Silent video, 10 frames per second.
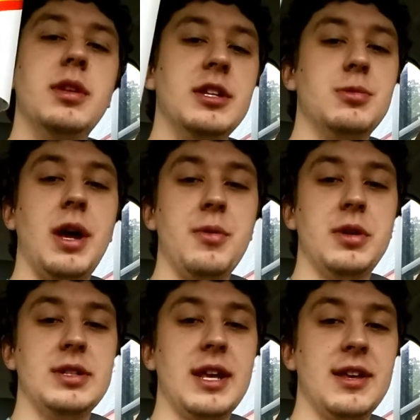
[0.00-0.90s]
this I
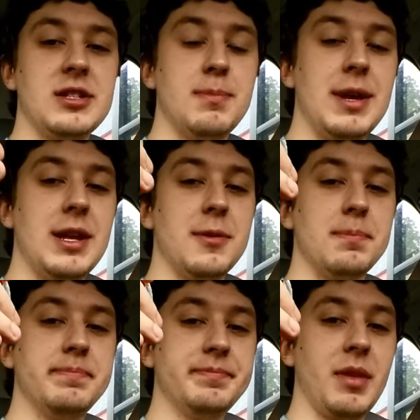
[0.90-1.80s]
would say is a
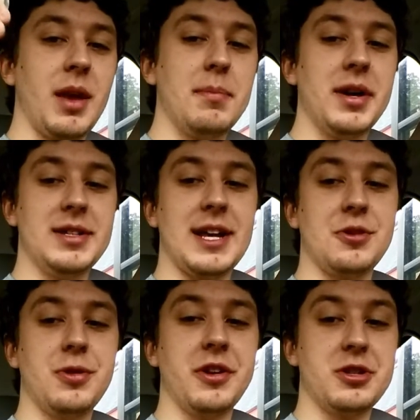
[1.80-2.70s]
medium, but it's
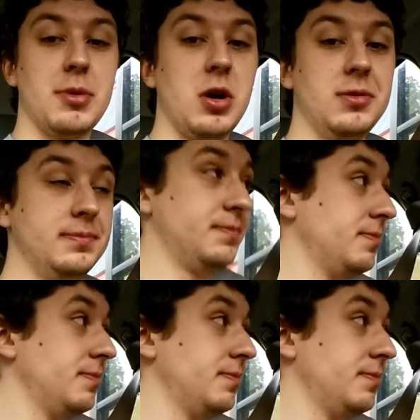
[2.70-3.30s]
actually a small.